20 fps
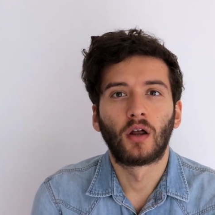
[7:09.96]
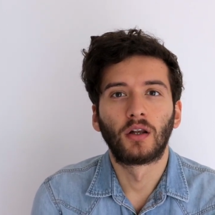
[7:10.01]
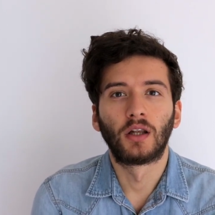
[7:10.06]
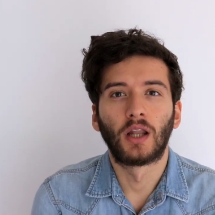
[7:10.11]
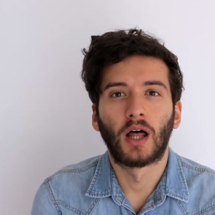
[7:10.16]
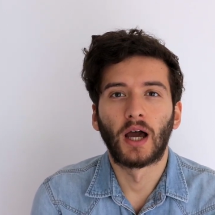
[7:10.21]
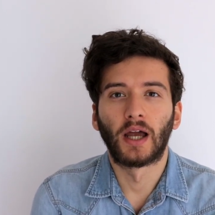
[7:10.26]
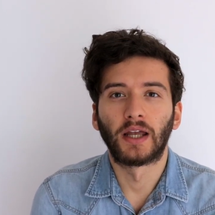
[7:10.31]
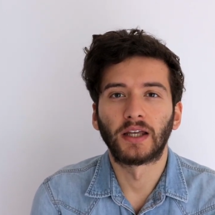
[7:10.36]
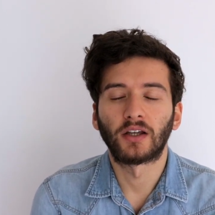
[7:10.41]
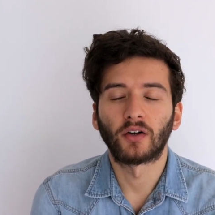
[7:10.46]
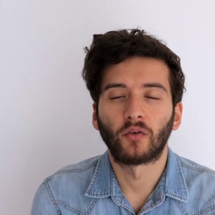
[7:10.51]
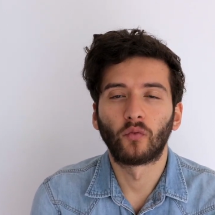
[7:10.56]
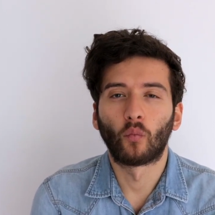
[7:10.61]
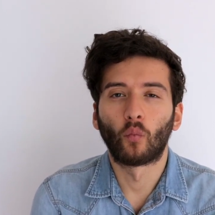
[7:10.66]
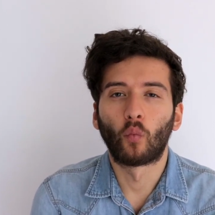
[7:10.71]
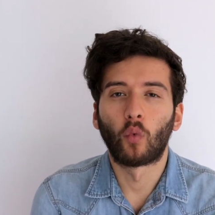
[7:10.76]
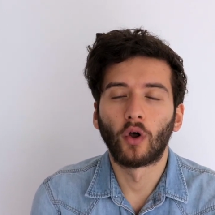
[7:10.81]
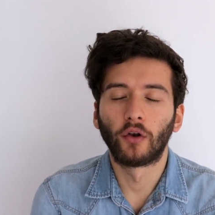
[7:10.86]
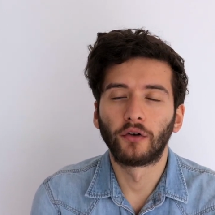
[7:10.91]
like
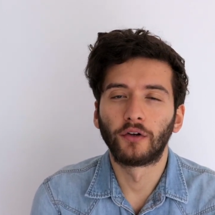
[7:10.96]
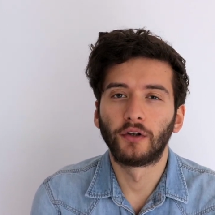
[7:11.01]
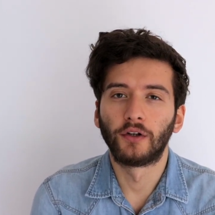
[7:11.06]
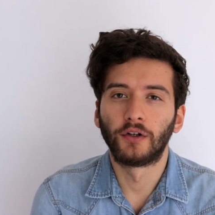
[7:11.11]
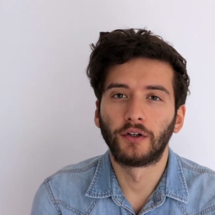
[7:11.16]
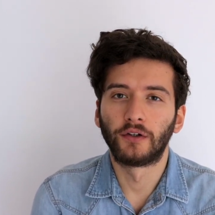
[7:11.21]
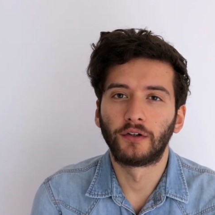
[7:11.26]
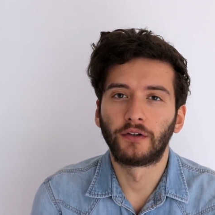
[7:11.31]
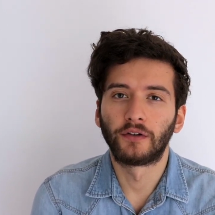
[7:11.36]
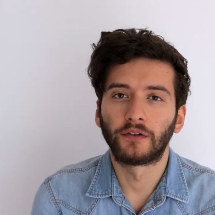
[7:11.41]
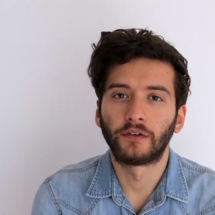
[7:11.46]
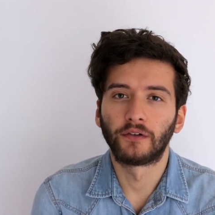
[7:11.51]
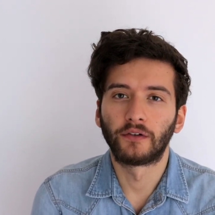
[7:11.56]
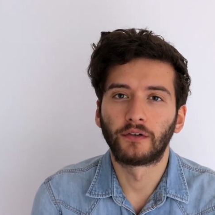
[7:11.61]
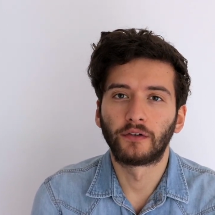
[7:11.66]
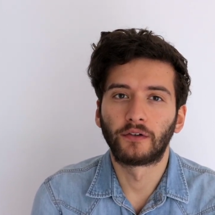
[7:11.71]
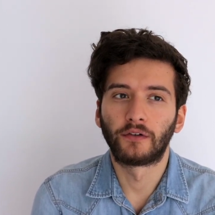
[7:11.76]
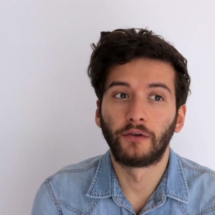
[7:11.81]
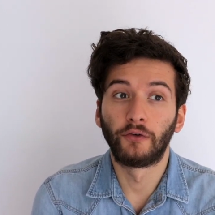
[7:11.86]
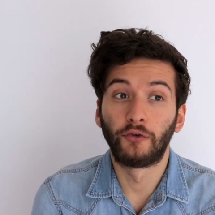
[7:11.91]
wanted
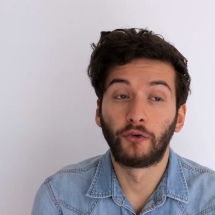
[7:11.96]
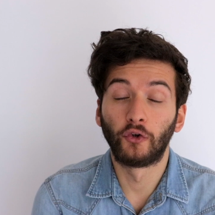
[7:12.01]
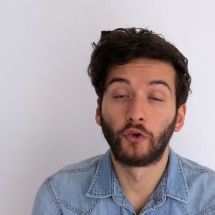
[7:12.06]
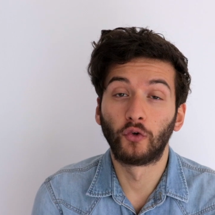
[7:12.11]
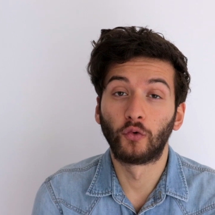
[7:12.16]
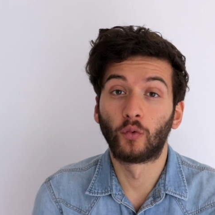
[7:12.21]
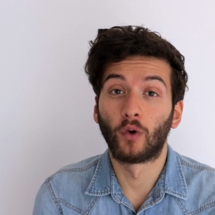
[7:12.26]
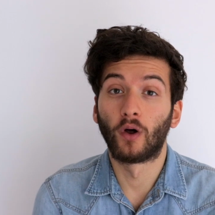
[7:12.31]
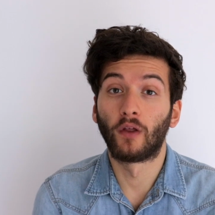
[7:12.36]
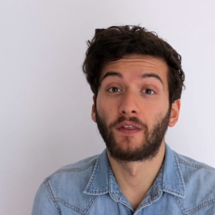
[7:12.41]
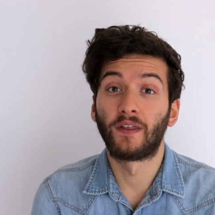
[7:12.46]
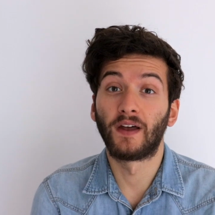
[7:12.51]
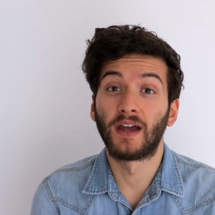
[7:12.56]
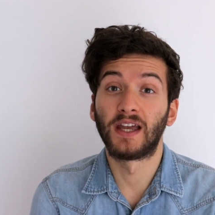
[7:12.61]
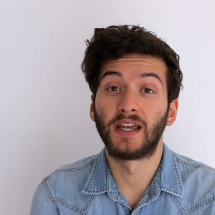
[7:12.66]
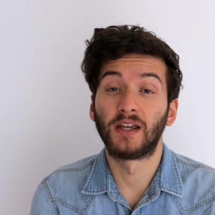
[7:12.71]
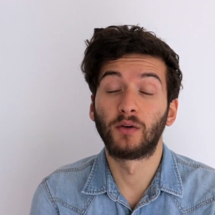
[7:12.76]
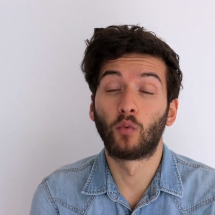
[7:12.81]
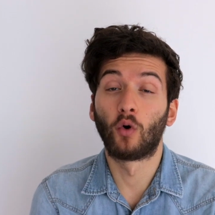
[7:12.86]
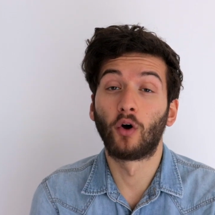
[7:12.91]
to do what
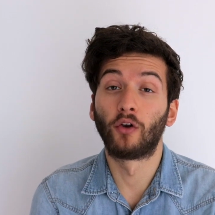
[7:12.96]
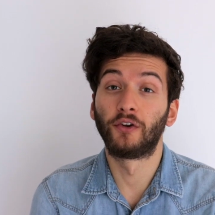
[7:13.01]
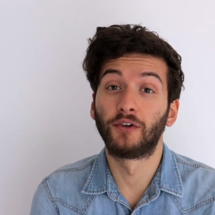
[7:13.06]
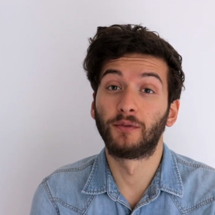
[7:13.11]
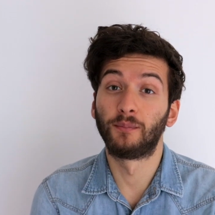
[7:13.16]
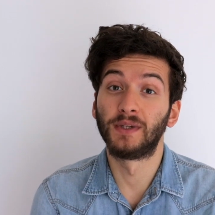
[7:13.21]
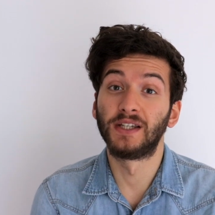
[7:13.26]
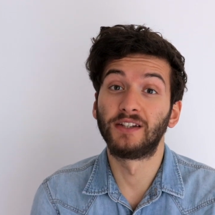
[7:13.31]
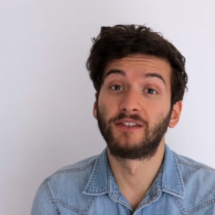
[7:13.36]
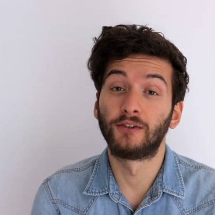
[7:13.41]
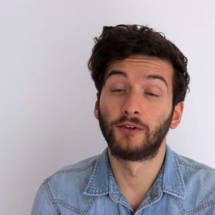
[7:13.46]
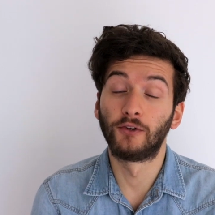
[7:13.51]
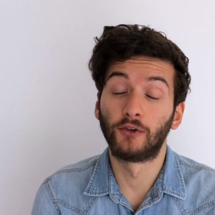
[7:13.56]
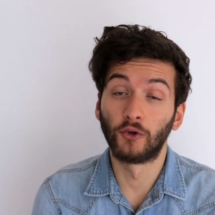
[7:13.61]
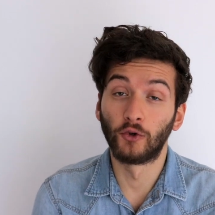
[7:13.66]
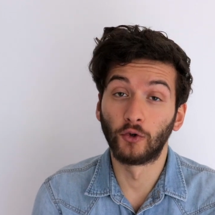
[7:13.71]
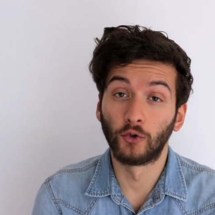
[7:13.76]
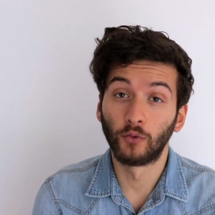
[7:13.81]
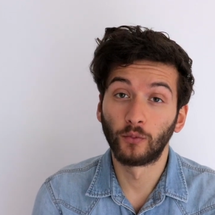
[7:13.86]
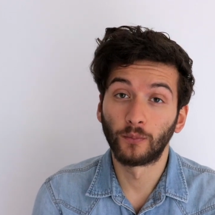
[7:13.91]
they wanted me to
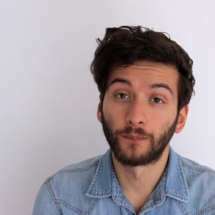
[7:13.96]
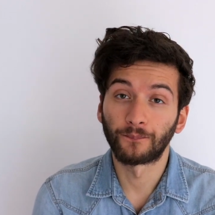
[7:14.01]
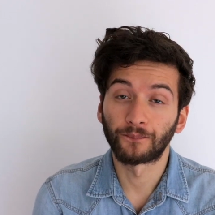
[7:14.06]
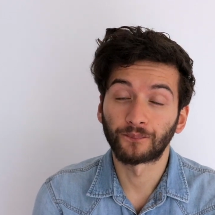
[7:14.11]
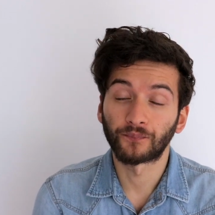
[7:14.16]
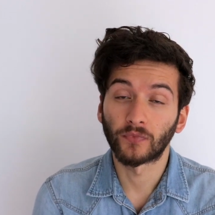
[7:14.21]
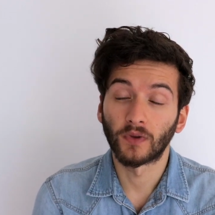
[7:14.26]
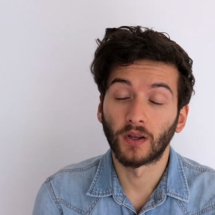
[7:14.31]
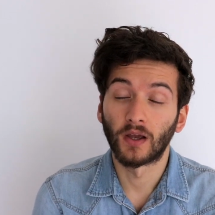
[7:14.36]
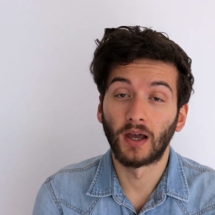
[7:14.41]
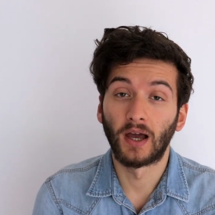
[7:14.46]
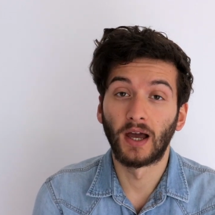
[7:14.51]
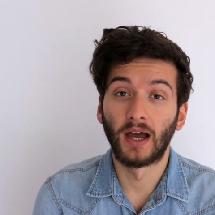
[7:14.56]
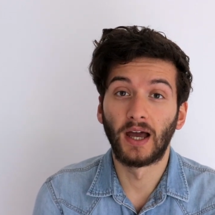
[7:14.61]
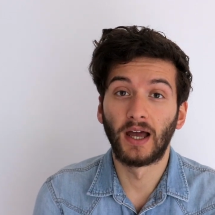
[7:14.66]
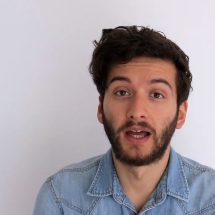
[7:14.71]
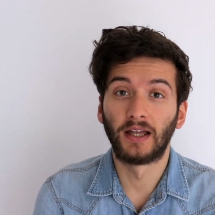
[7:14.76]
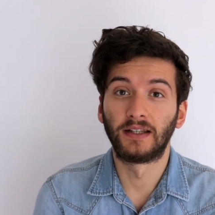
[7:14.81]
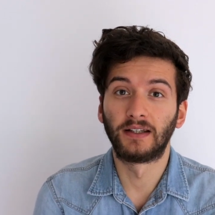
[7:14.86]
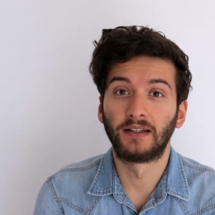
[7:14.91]
do,
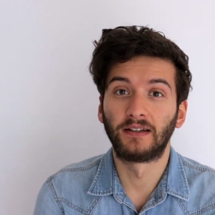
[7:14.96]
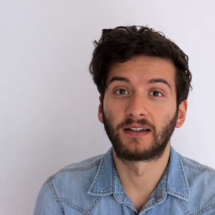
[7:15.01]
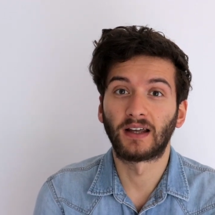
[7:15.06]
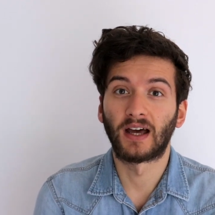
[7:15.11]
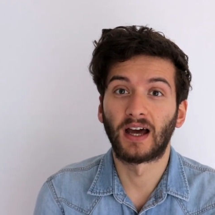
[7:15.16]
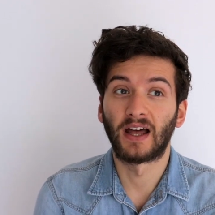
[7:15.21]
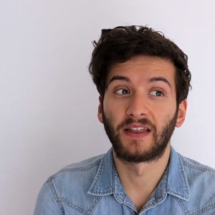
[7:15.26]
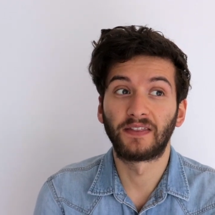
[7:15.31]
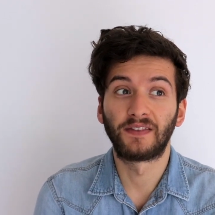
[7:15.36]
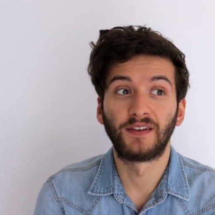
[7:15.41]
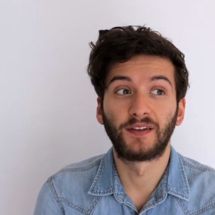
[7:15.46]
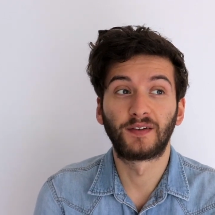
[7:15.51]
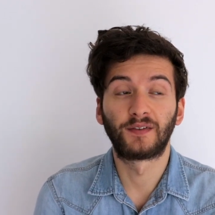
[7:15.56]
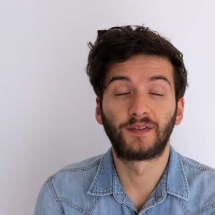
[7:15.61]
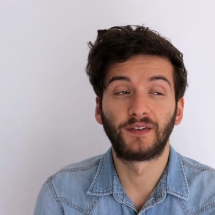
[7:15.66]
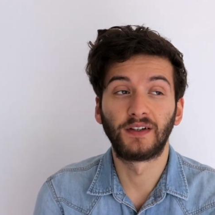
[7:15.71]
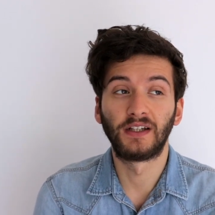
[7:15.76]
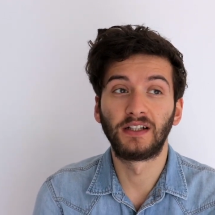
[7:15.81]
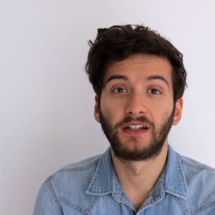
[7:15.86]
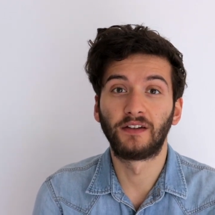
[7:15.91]
and I had this
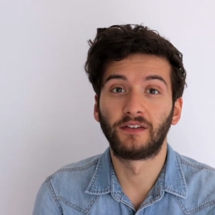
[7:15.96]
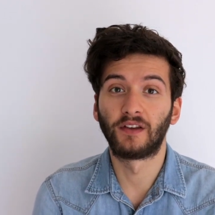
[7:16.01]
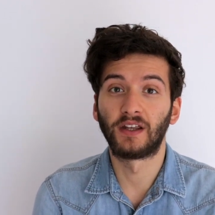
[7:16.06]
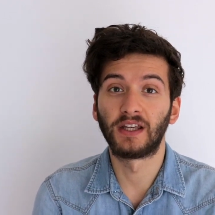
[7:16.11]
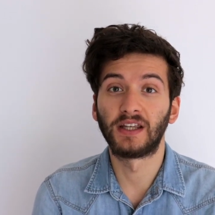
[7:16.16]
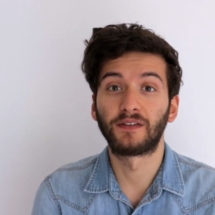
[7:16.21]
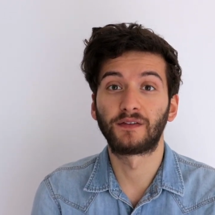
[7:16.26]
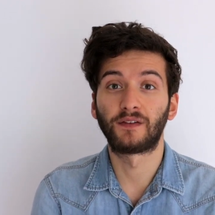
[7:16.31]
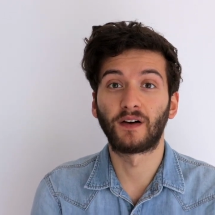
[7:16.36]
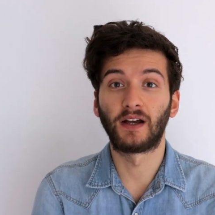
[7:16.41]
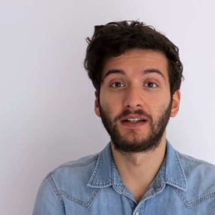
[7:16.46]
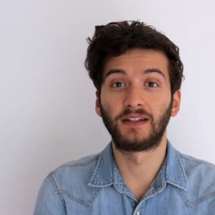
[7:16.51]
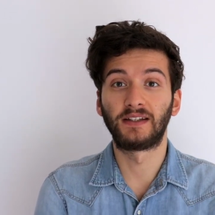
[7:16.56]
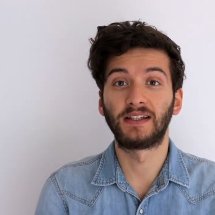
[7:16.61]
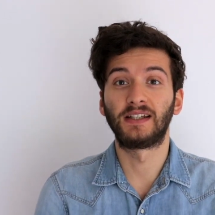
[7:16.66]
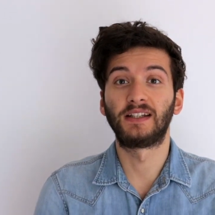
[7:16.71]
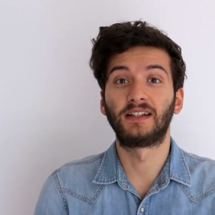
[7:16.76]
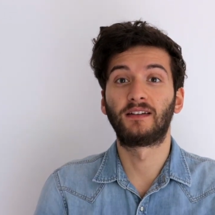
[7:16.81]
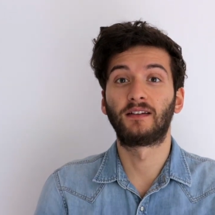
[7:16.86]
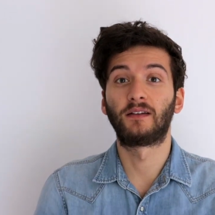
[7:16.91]
feeling that if I
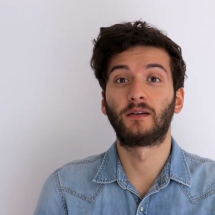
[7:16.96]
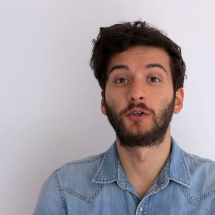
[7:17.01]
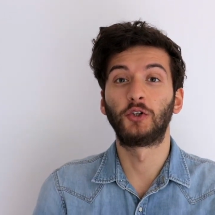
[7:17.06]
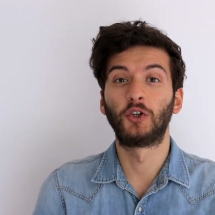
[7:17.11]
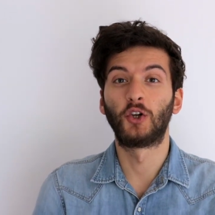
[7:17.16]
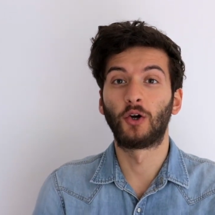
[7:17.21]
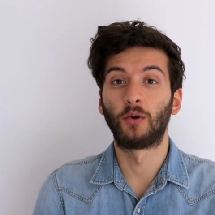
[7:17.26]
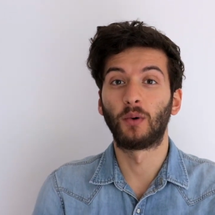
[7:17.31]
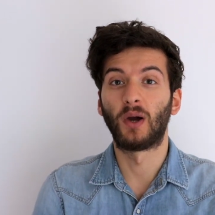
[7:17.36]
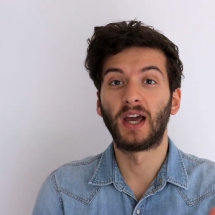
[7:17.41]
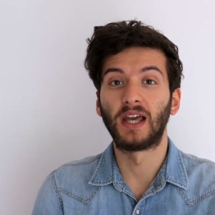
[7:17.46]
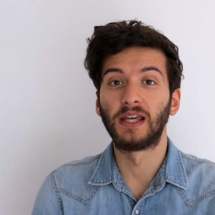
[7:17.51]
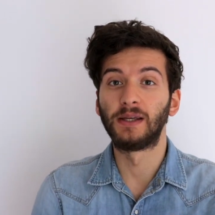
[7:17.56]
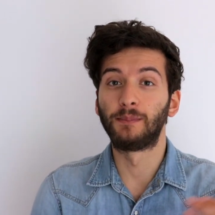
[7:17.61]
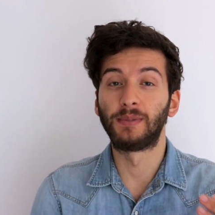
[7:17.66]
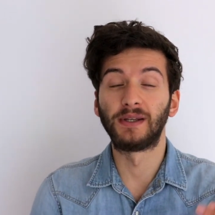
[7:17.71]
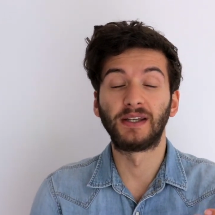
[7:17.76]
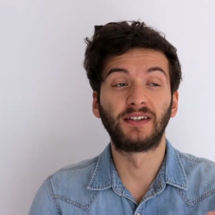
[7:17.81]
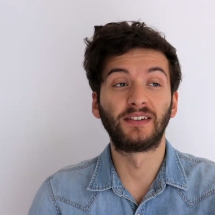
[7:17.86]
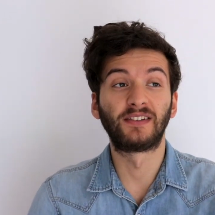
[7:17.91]
did, you know,
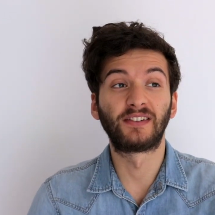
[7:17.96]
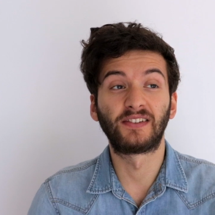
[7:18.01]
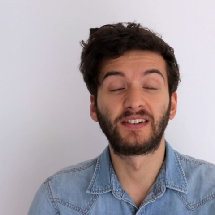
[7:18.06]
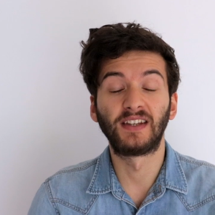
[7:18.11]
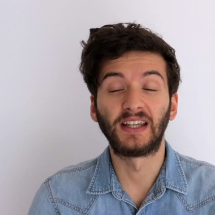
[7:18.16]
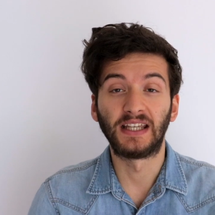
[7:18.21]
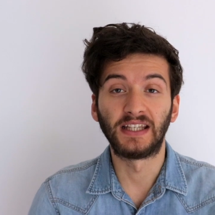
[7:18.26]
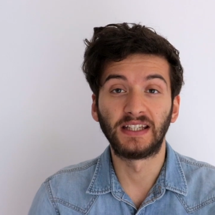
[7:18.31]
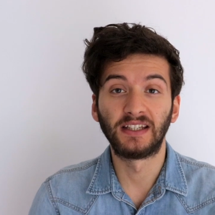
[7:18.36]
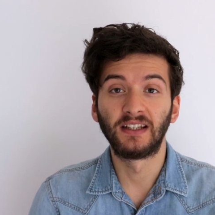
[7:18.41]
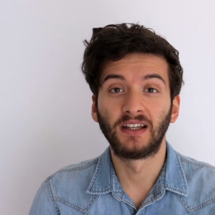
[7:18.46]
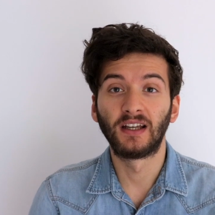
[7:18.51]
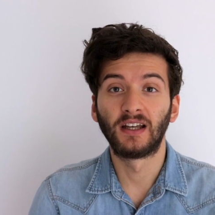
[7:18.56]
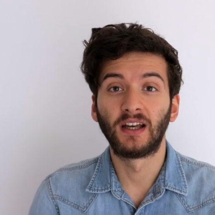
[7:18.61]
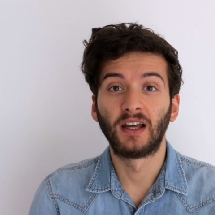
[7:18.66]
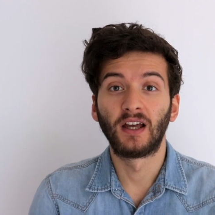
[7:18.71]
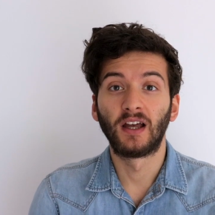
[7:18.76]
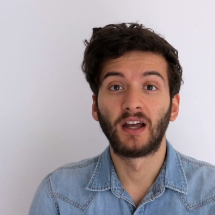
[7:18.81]
A, B and C,